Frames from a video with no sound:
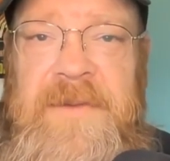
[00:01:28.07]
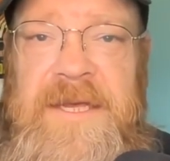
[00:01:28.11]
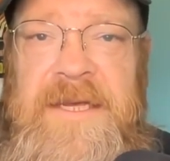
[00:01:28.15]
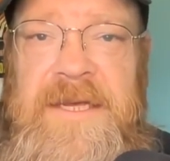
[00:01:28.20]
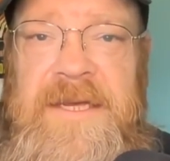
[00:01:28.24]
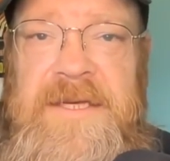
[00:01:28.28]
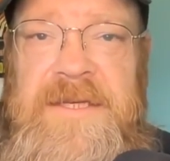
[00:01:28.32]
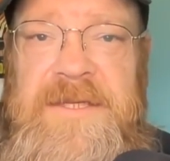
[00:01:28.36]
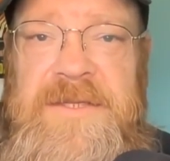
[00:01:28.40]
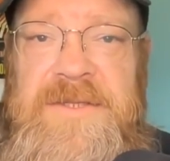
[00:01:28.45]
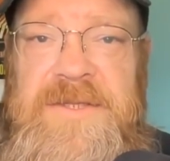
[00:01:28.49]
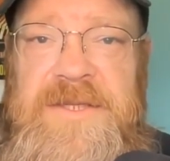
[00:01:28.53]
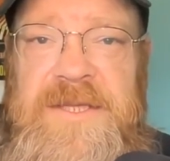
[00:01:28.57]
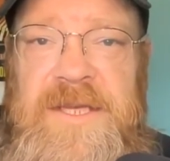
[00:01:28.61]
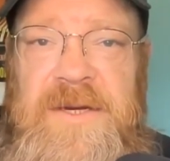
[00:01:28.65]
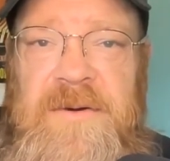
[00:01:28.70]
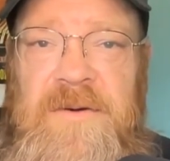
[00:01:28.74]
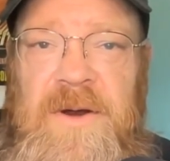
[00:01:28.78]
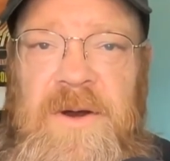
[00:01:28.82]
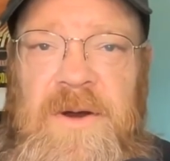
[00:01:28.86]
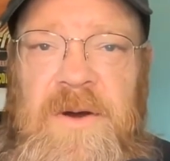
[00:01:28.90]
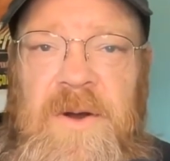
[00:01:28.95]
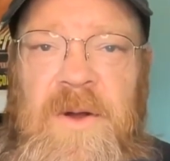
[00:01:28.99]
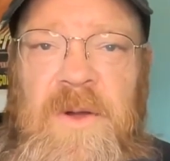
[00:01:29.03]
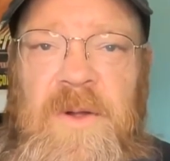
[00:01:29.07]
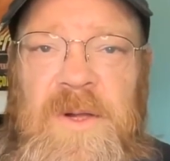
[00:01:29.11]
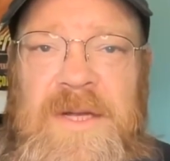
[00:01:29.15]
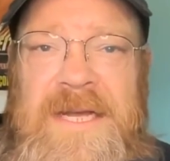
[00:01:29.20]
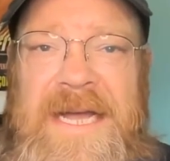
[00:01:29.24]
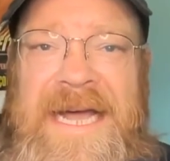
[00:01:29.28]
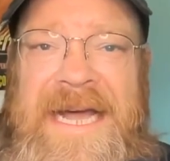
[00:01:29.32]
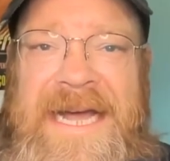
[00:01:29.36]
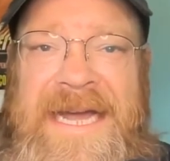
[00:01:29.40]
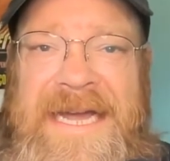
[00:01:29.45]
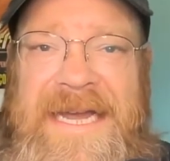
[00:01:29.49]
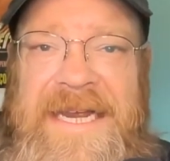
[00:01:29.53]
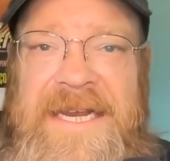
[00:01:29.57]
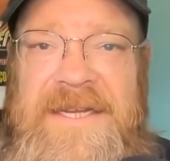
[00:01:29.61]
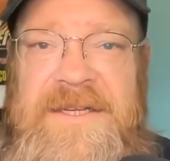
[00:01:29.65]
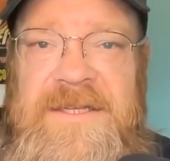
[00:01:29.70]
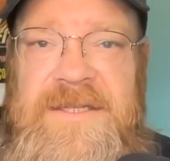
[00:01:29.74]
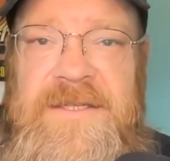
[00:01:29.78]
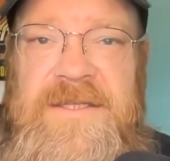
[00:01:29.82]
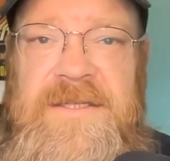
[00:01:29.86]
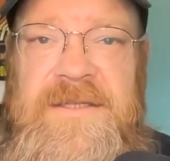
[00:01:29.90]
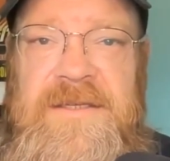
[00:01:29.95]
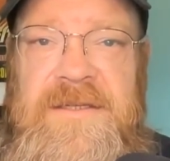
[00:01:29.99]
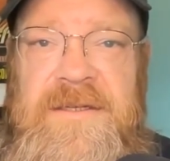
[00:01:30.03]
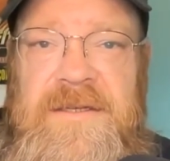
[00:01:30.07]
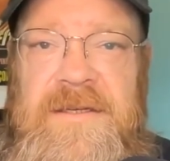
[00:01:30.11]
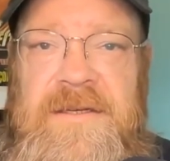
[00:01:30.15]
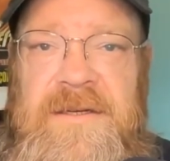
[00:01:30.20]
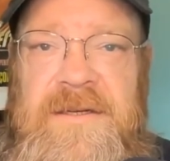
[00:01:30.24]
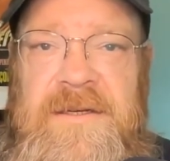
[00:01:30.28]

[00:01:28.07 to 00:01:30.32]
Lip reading: because there are all kinds